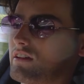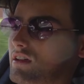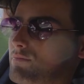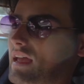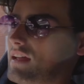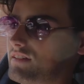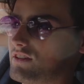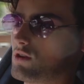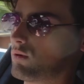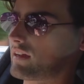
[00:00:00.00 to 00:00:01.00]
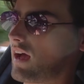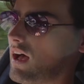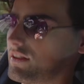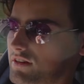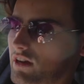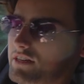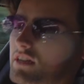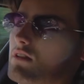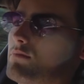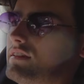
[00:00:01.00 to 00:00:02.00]
Compared to newer cars, you know, you're
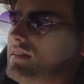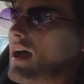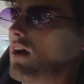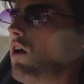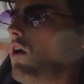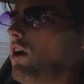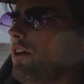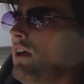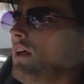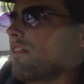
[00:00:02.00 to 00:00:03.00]
gonna miss out on